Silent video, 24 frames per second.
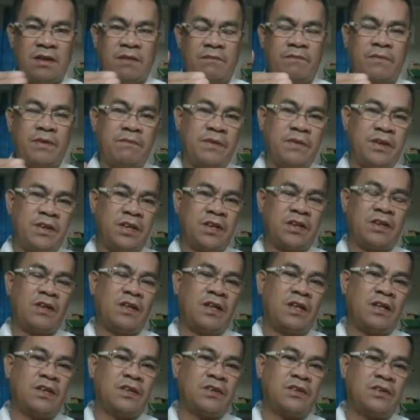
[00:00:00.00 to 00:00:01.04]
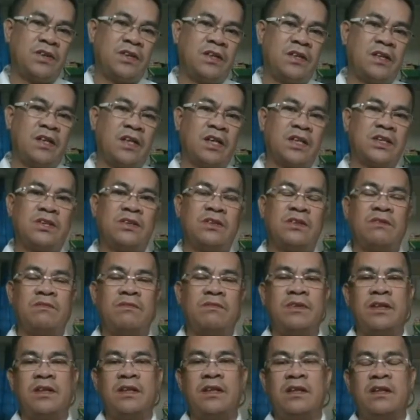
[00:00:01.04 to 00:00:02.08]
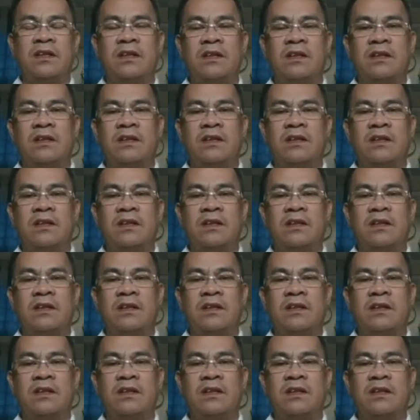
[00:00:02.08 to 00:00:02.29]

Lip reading: perpendicular to the direction of the